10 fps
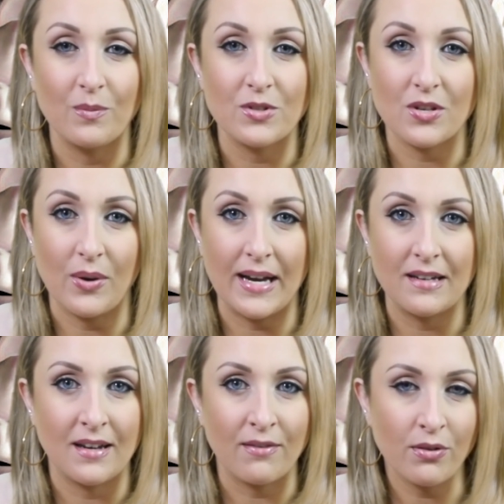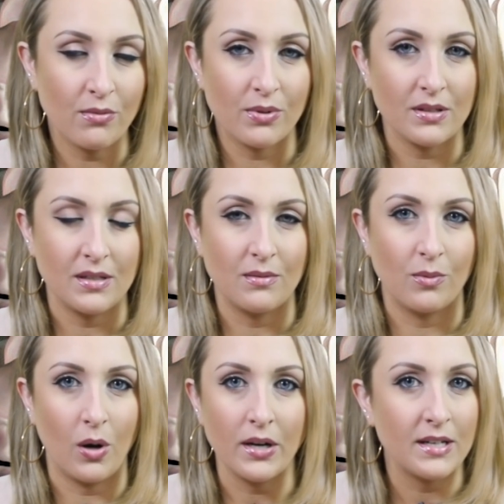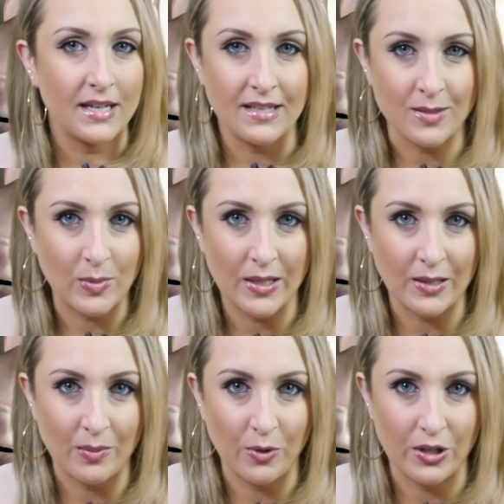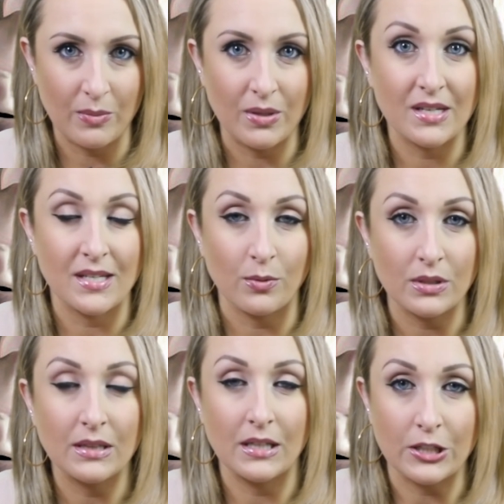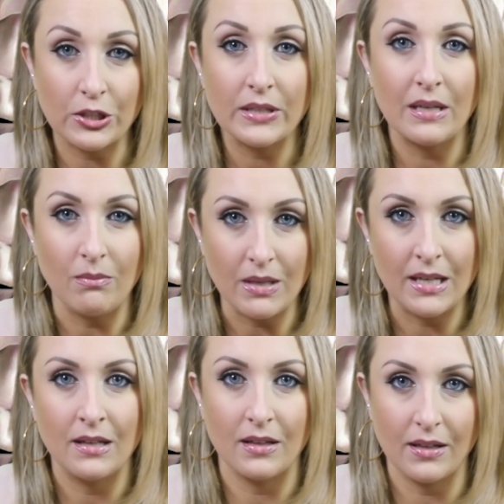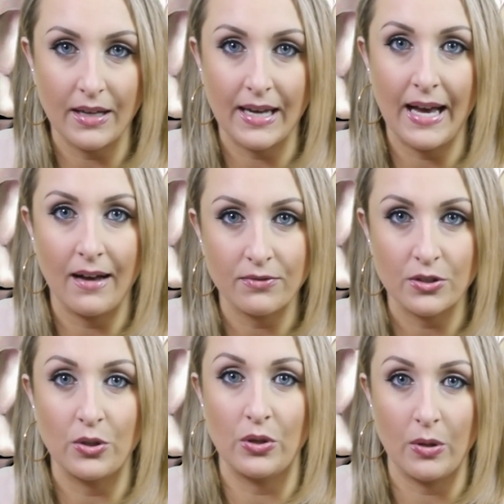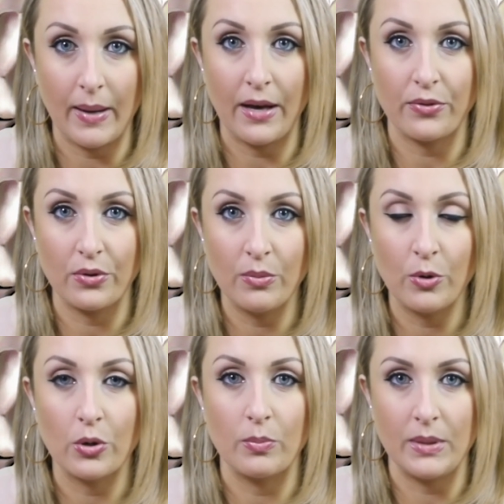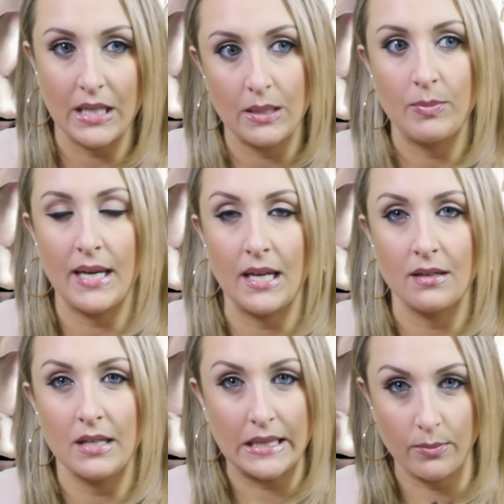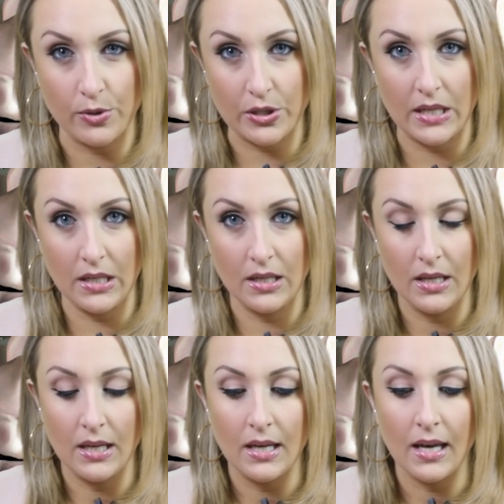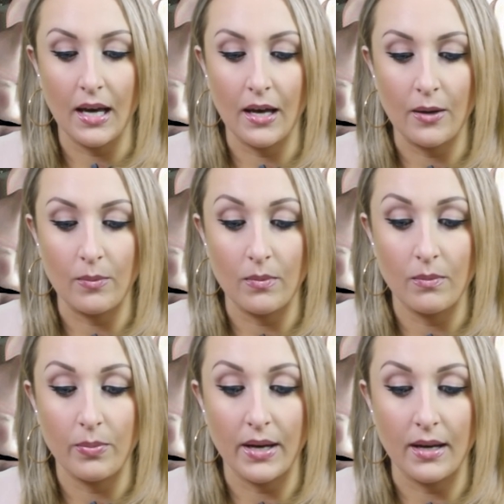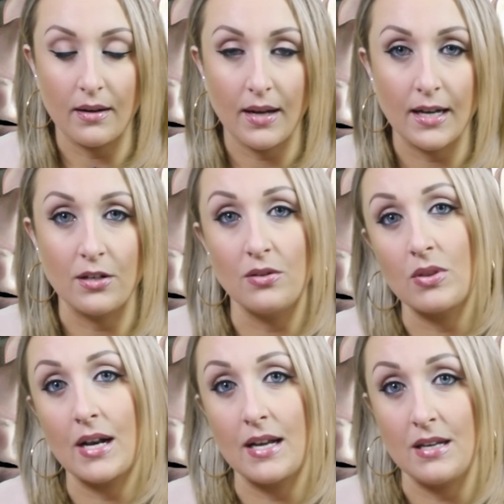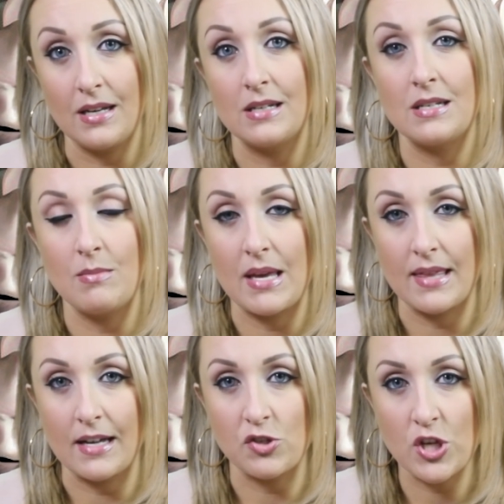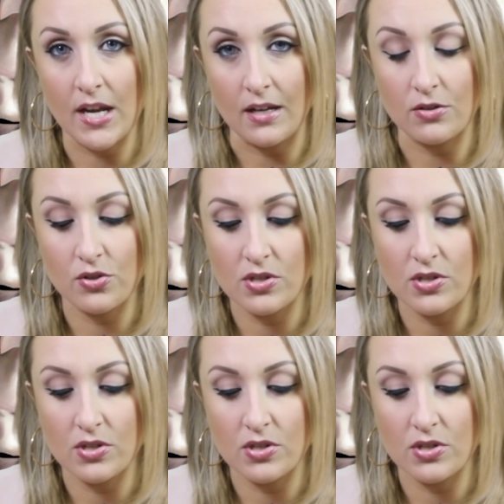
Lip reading: So I never really wanted to eat something in the morning because I would literally immediately like have to go to the bathroom or be in pain in the morning. But I knew that I needed to make that change.